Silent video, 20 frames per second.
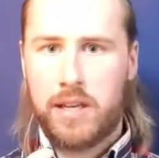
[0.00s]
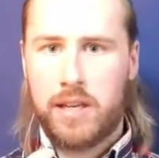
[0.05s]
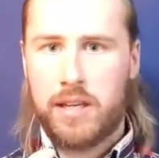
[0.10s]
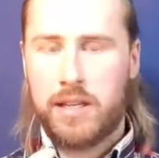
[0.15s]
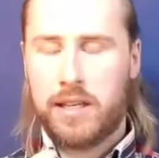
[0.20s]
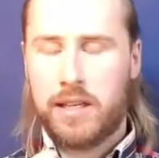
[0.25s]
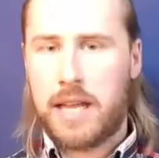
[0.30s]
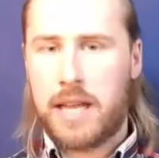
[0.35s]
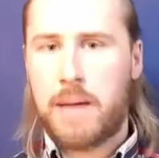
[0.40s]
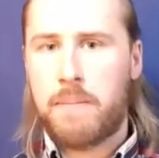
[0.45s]

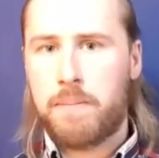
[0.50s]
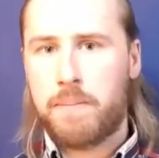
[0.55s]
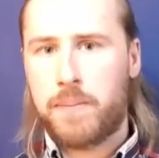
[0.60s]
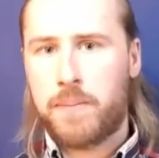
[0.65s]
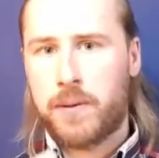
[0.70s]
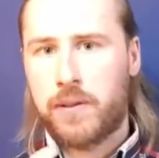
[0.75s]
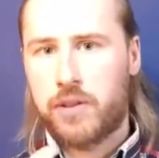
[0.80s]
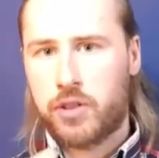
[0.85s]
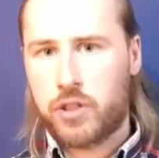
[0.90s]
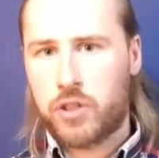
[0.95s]
lamp
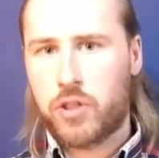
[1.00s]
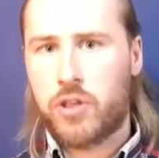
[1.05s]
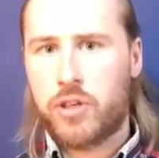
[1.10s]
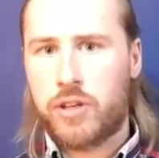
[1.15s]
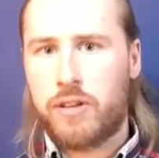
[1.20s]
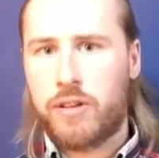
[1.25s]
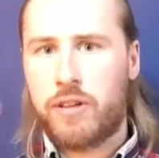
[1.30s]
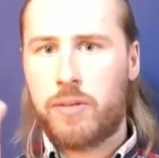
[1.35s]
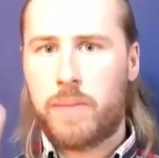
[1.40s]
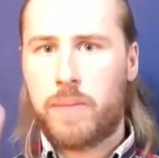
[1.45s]
sauna
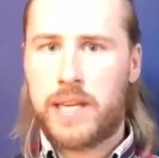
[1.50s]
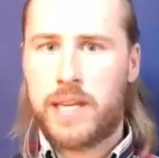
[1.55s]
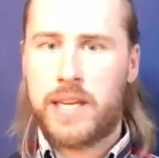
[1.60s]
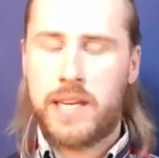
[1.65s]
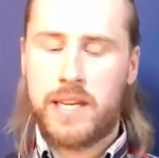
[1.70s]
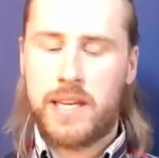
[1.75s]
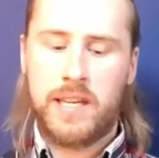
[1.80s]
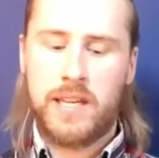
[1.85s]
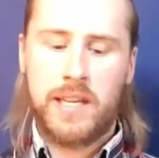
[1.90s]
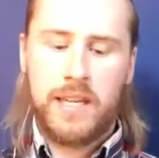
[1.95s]
in the
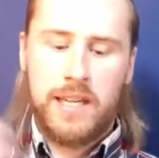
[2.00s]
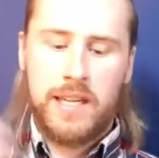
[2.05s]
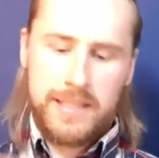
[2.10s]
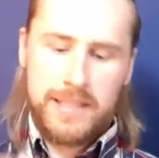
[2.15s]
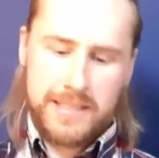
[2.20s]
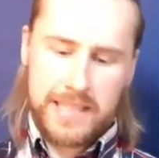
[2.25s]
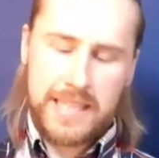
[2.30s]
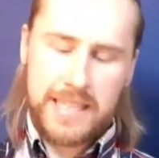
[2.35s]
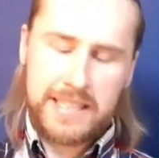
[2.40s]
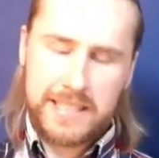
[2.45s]
beginning,
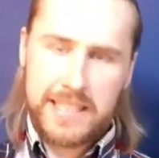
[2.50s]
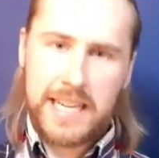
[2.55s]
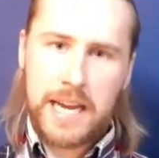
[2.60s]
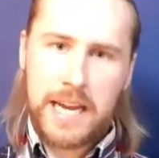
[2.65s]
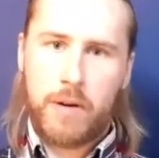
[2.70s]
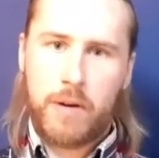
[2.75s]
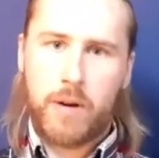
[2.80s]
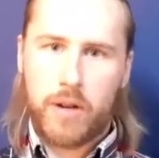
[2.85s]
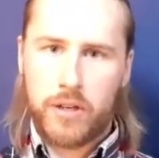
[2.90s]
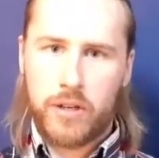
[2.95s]
test it
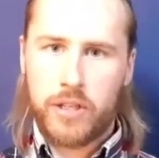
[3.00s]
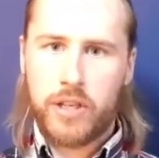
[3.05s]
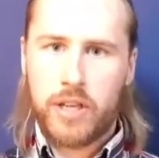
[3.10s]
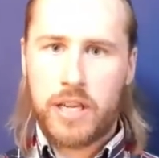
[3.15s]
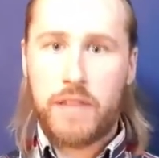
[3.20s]
out on you.